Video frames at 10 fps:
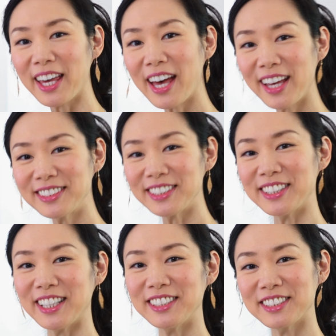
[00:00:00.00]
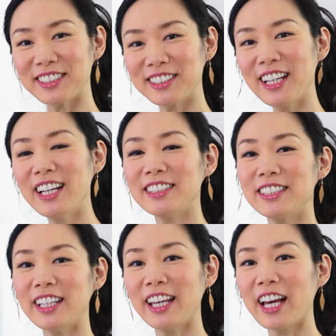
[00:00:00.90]
guys, it's Angel.
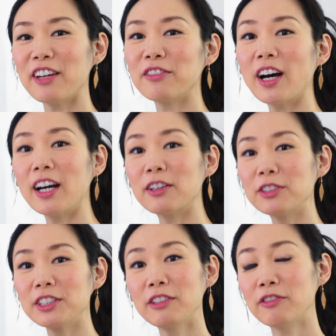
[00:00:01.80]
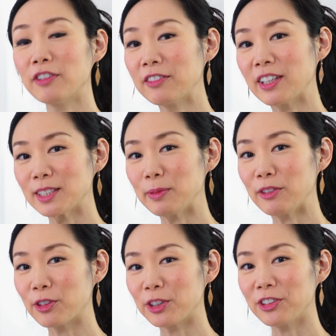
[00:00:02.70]
Today I've got a really fun
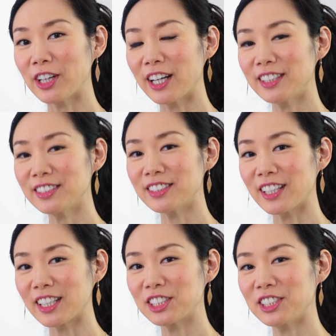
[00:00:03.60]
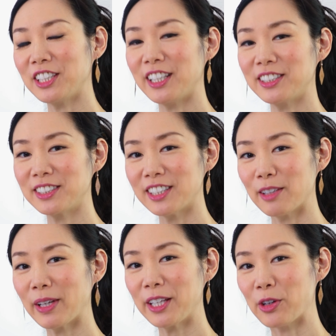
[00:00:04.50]
recipe for you guys. It's actually a
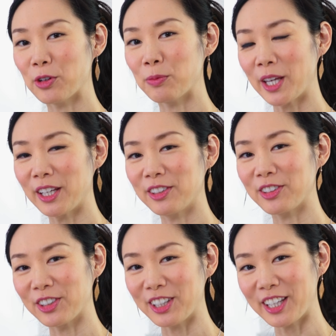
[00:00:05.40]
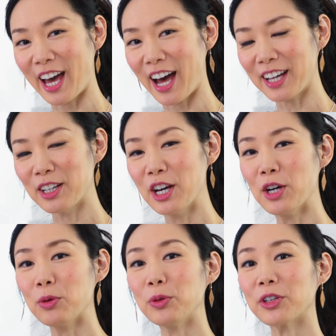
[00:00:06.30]
semi-homemade cooking hack.
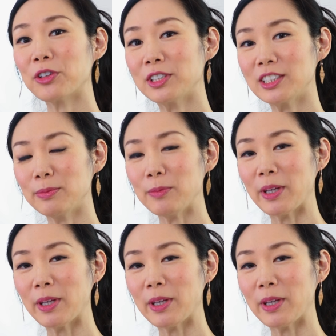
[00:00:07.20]
We are going to be